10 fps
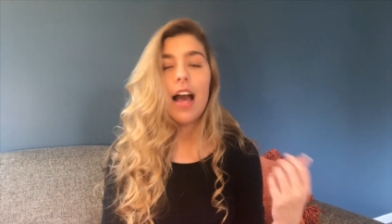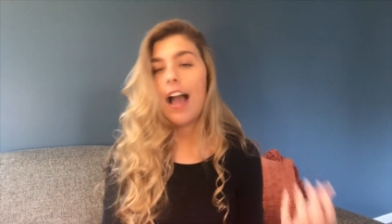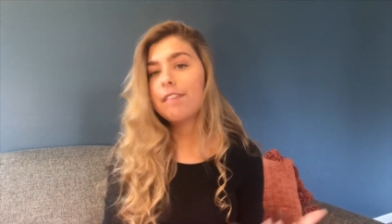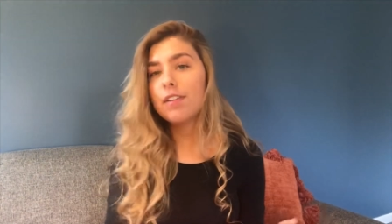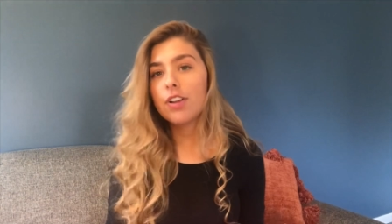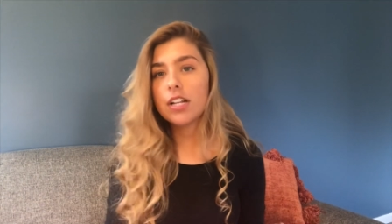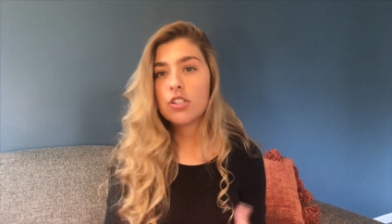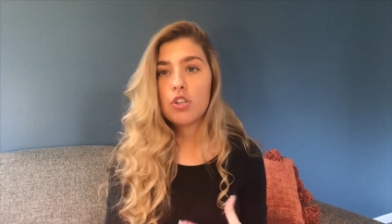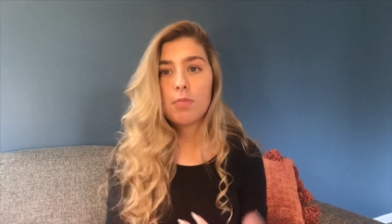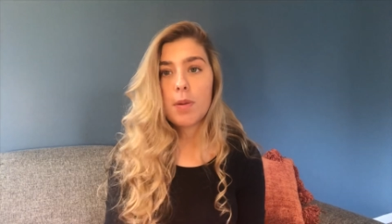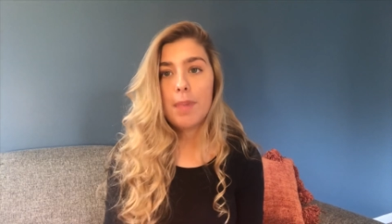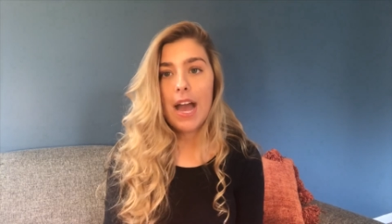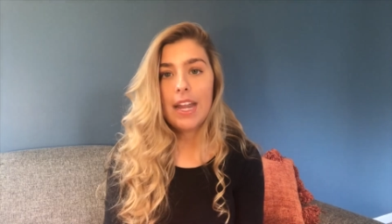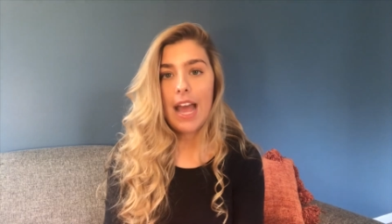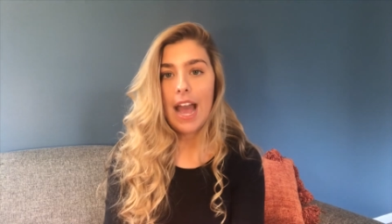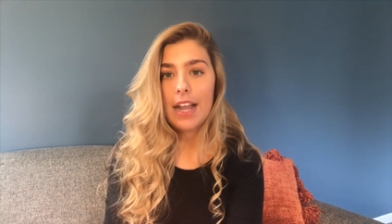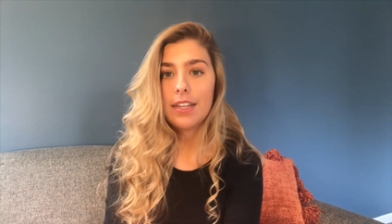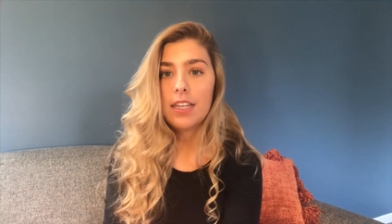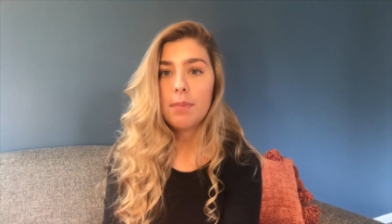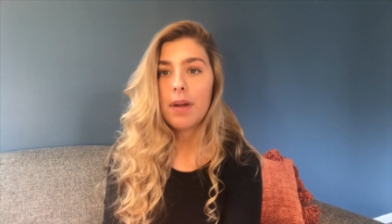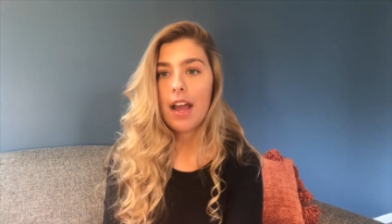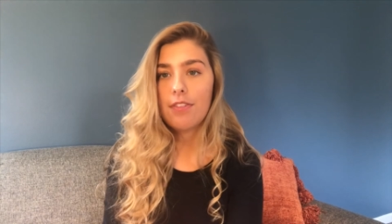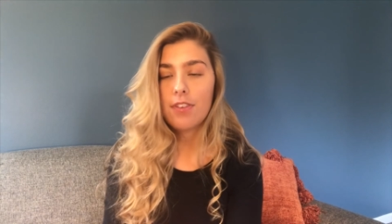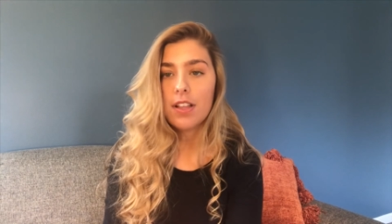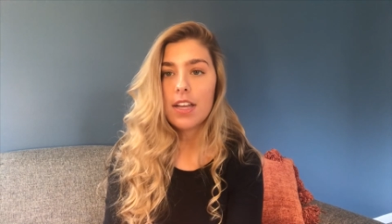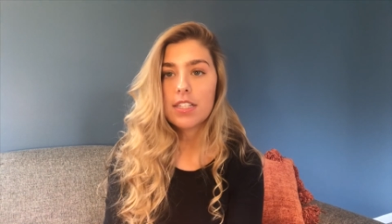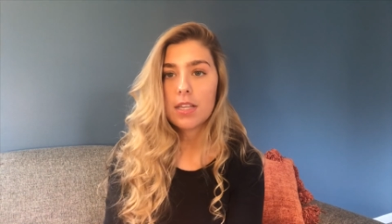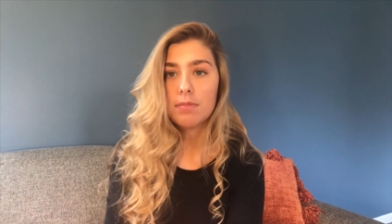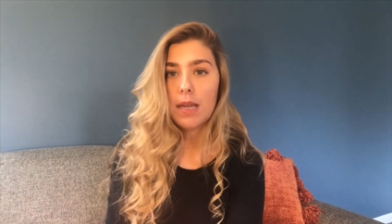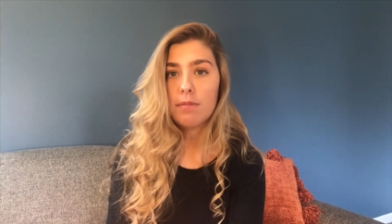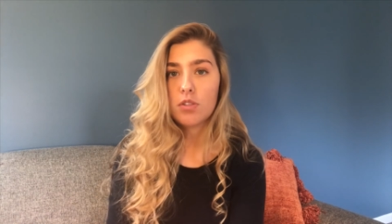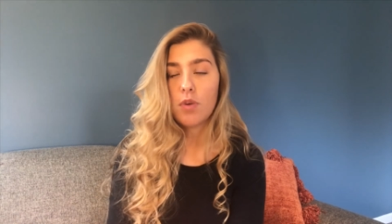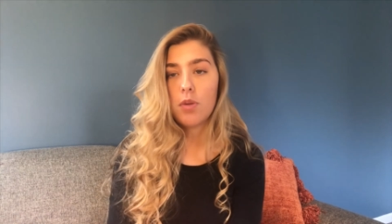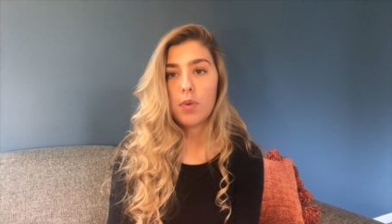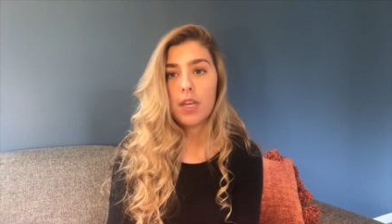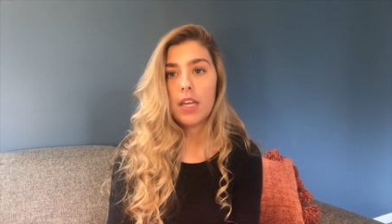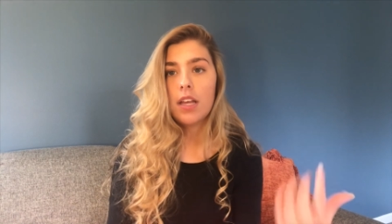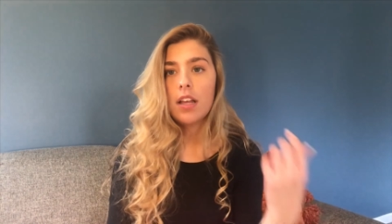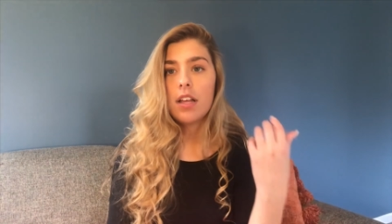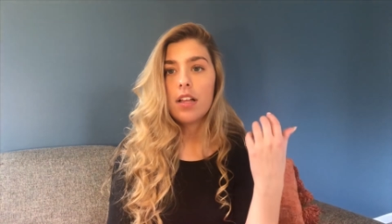I've never had super bad acne, but I feel like sometimes when we